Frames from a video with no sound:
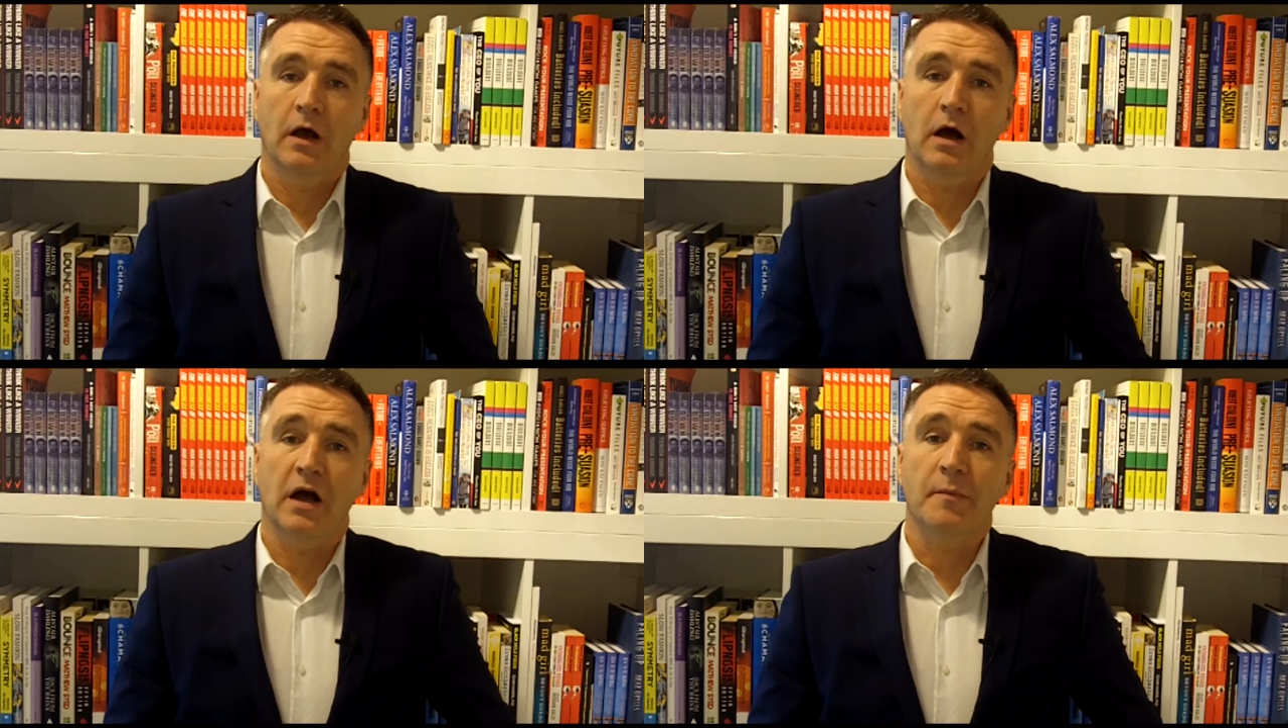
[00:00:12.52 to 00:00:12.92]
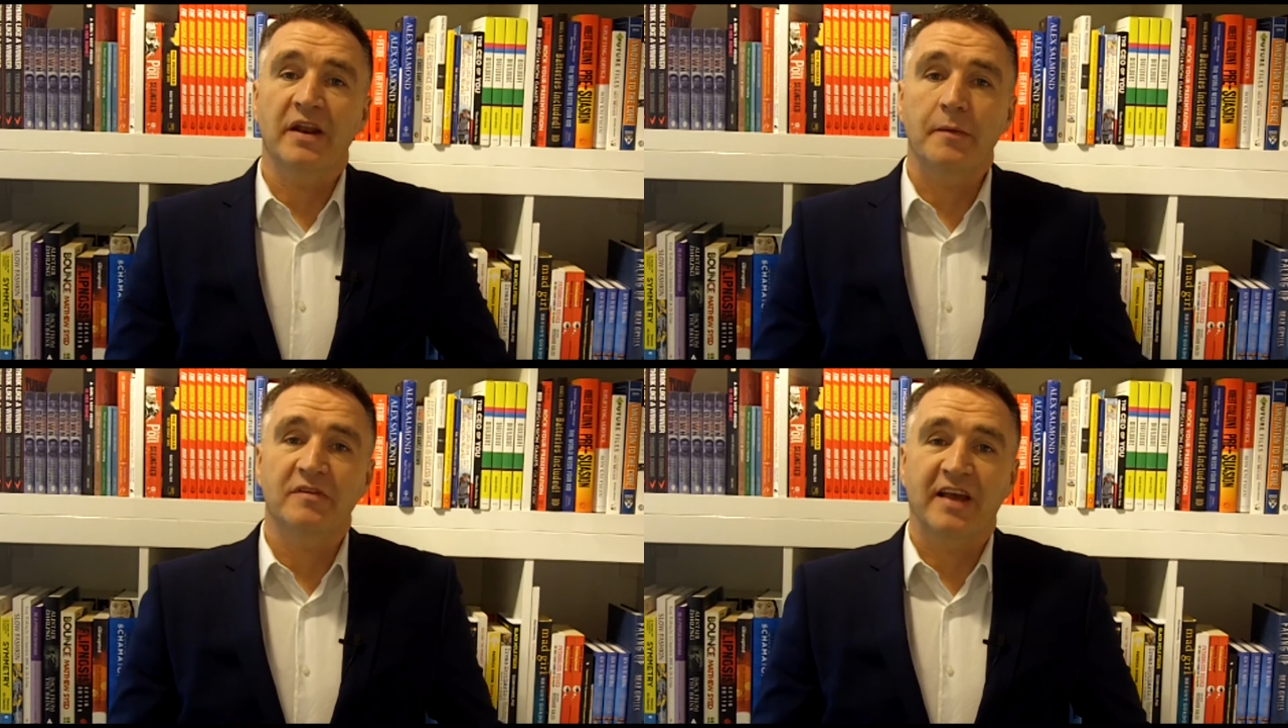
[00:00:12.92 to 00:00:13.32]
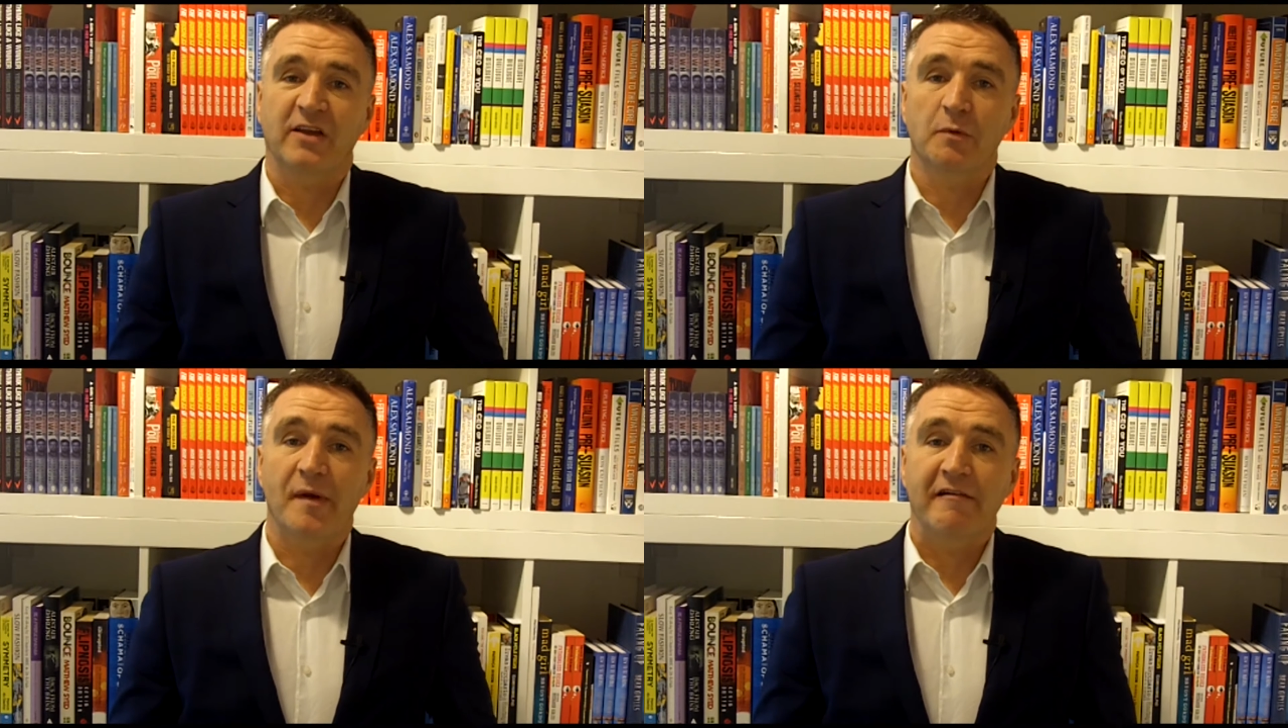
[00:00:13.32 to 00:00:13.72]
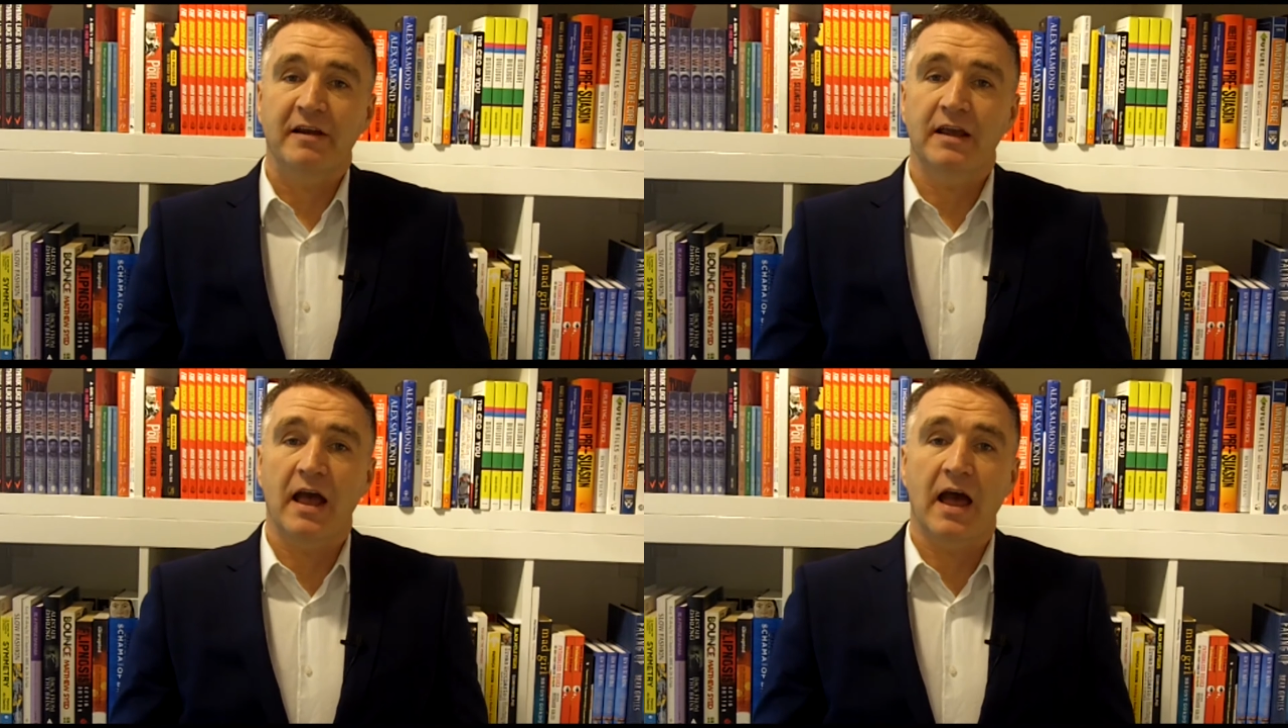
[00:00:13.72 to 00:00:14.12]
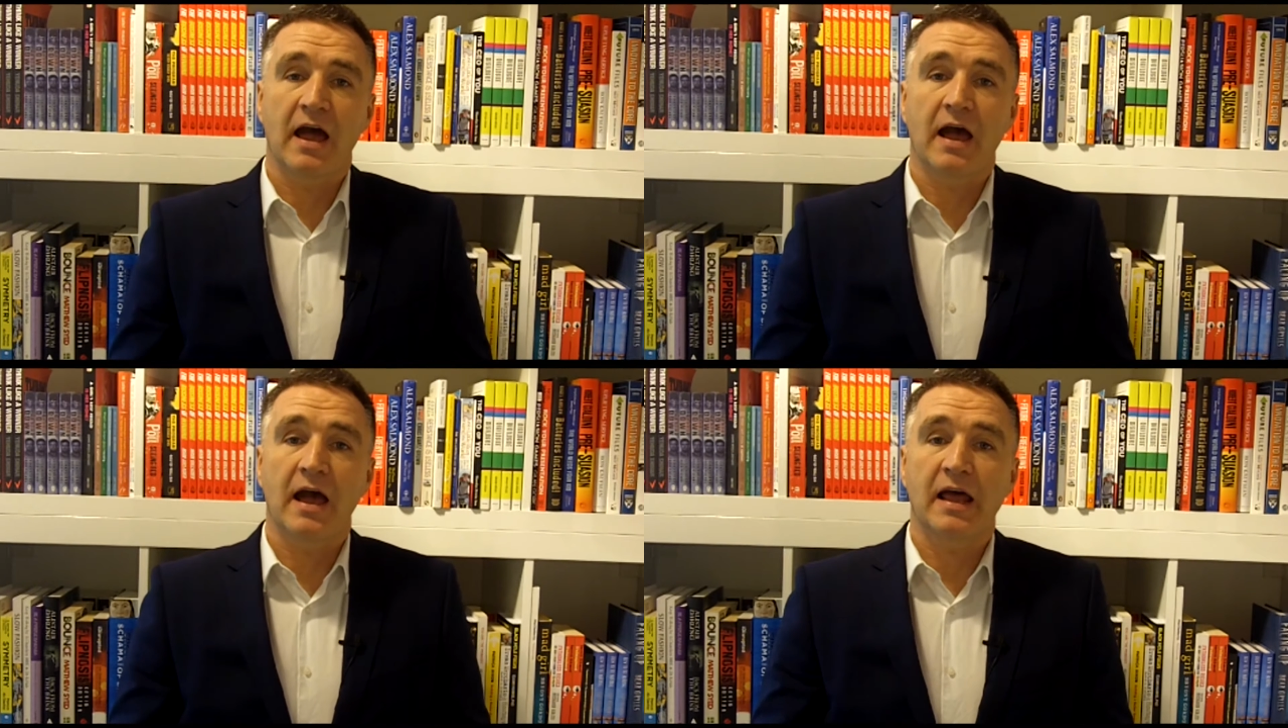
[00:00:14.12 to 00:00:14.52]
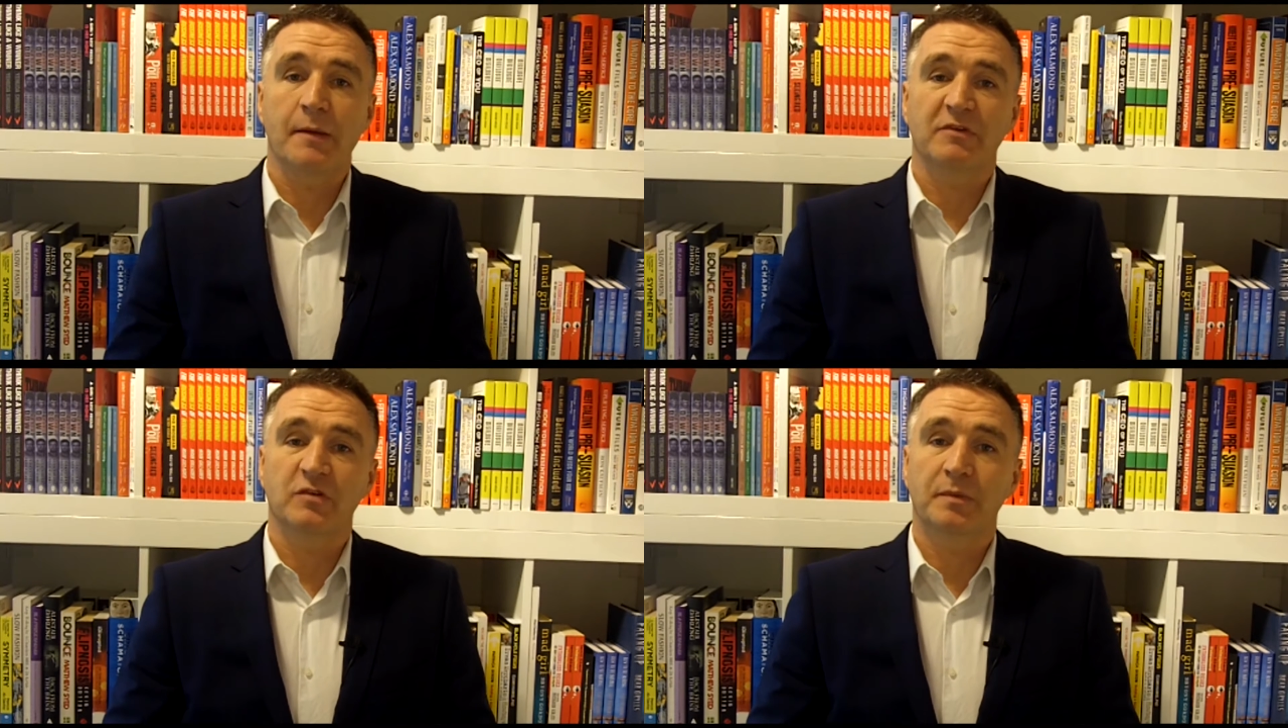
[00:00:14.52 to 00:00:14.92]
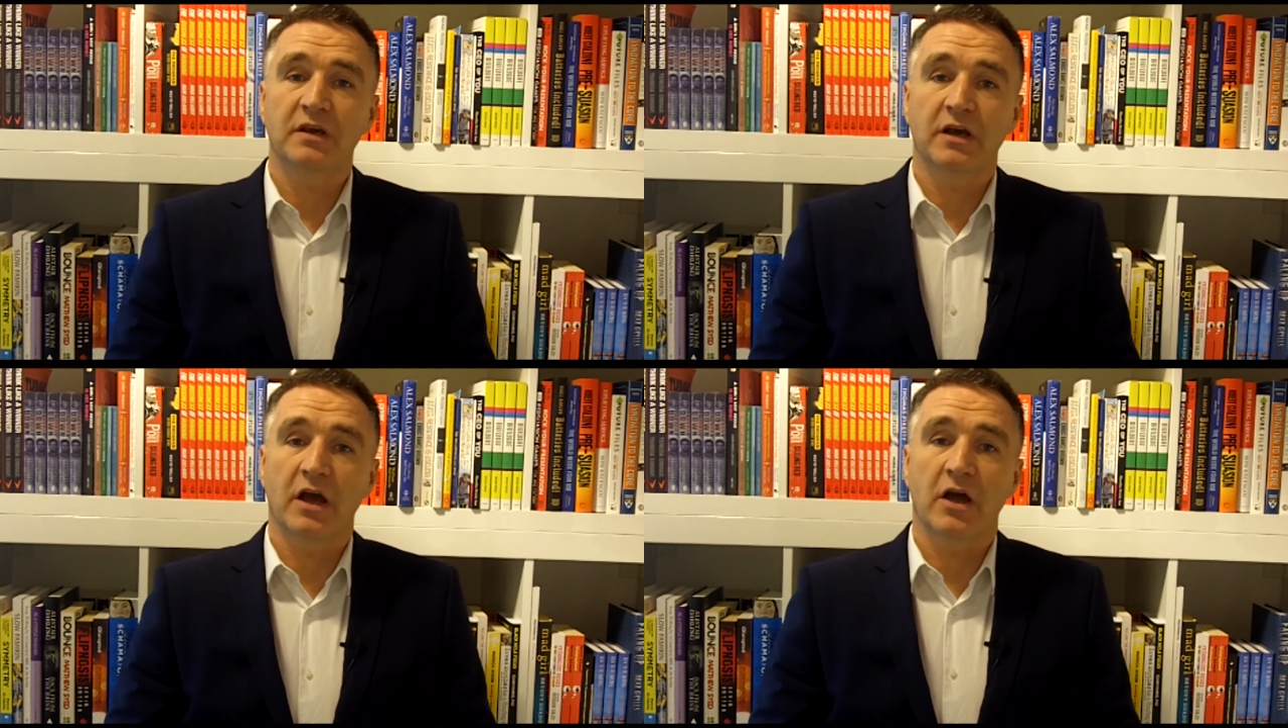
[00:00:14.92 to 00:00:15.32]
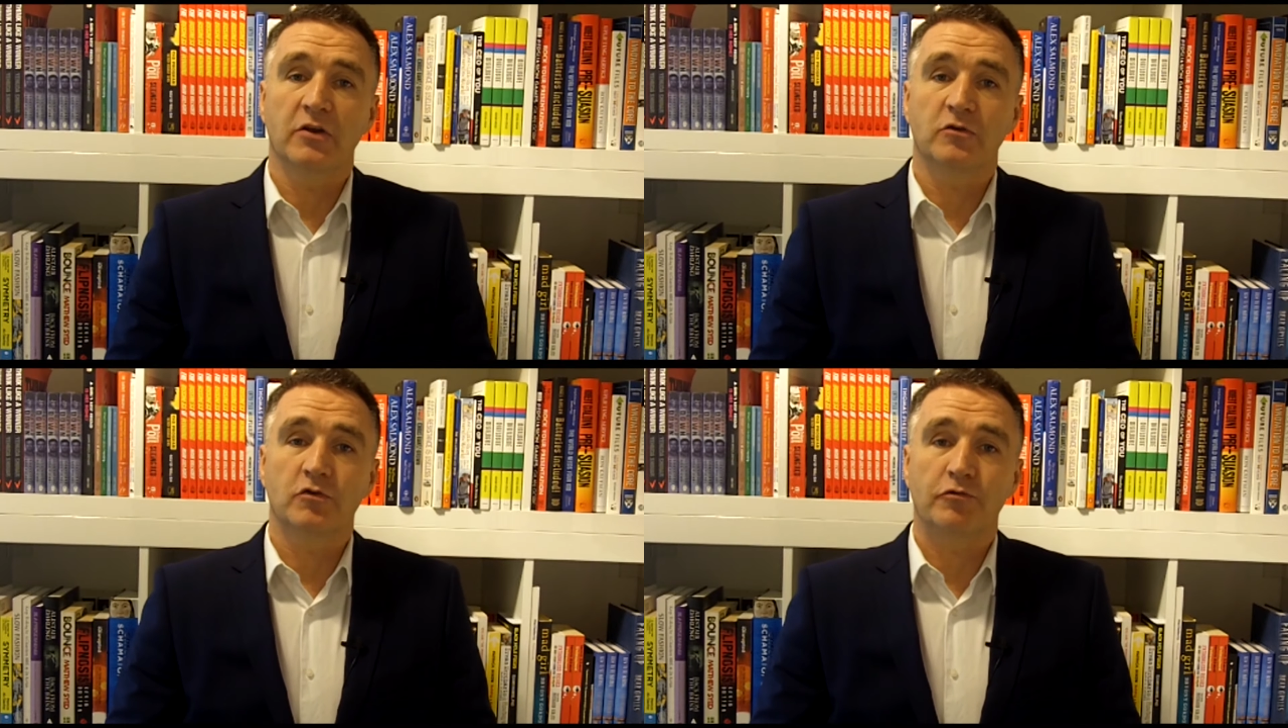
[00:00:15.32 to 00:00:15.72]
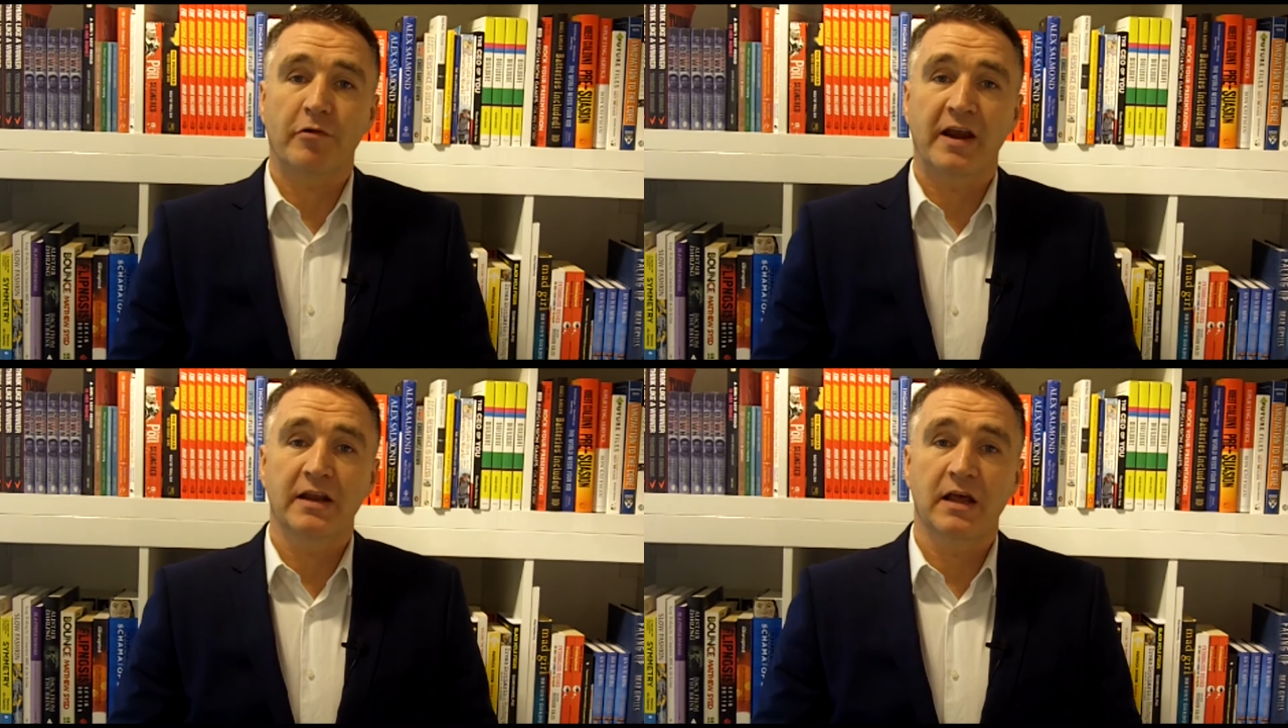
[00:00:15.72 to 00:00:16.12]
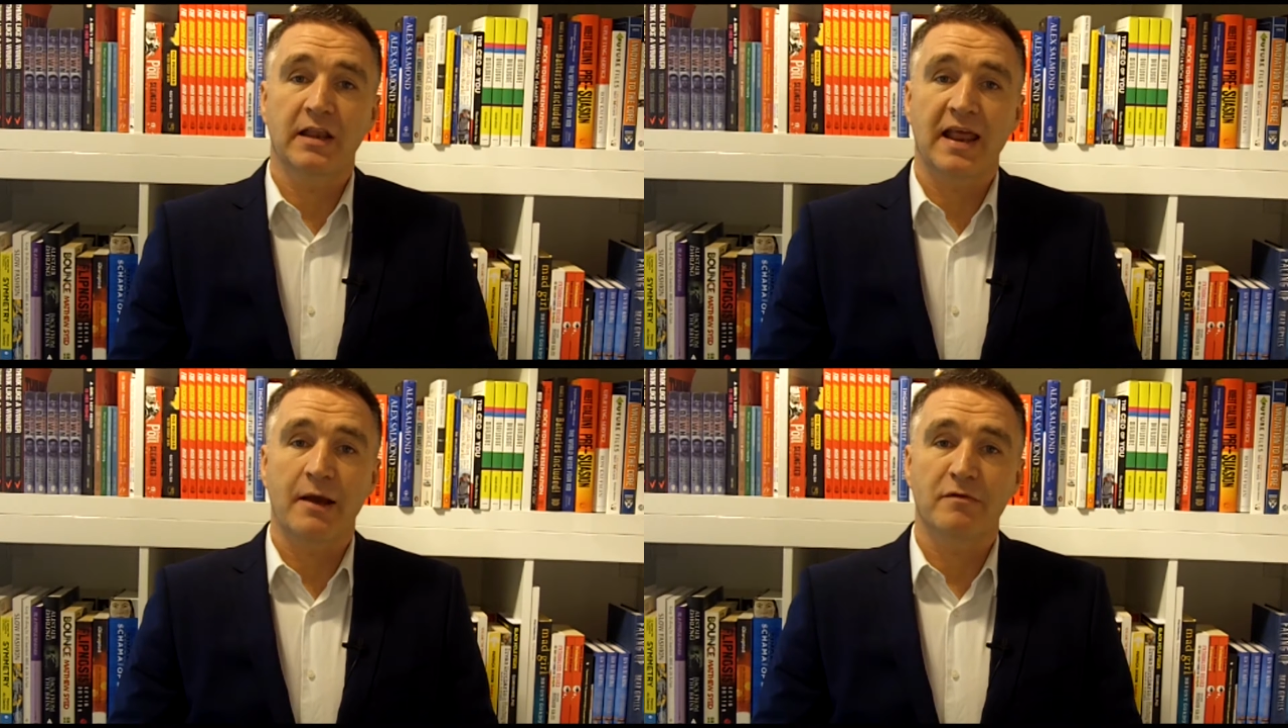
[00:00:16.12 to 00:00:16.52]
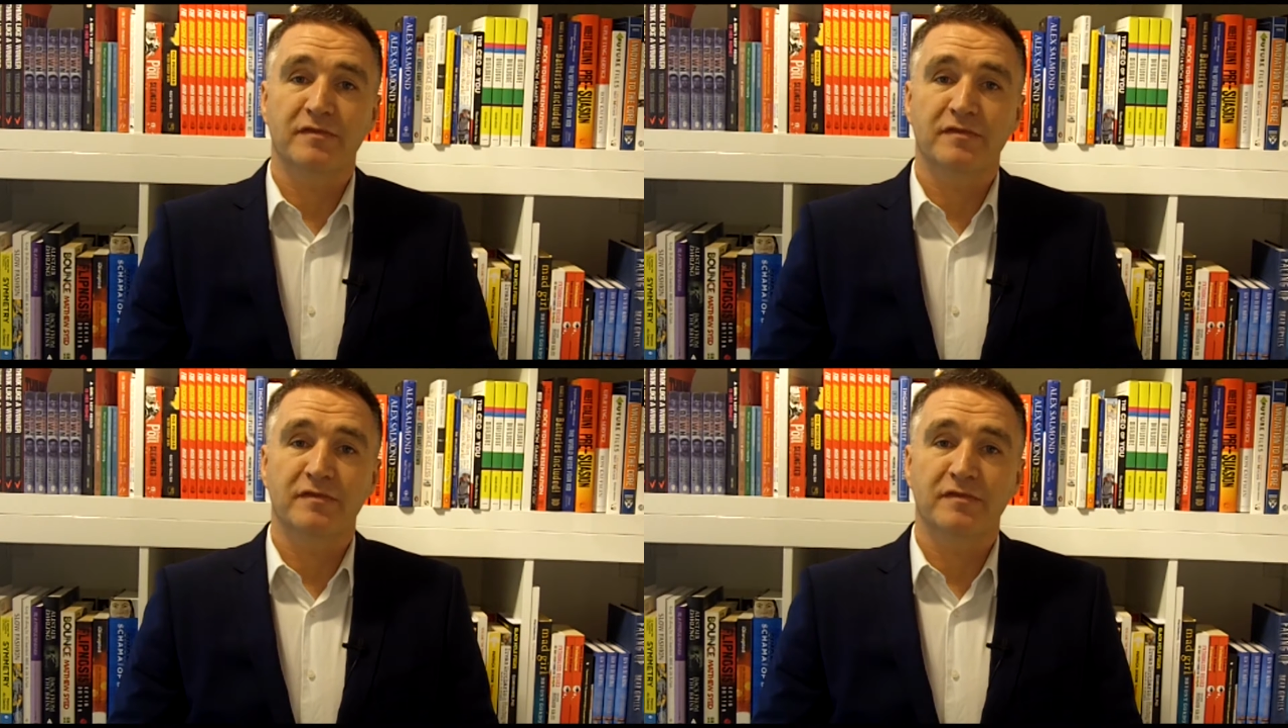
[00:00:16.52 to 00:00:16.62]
Hi, my name is Caspar Berry, and I'm a speaker and trainer now,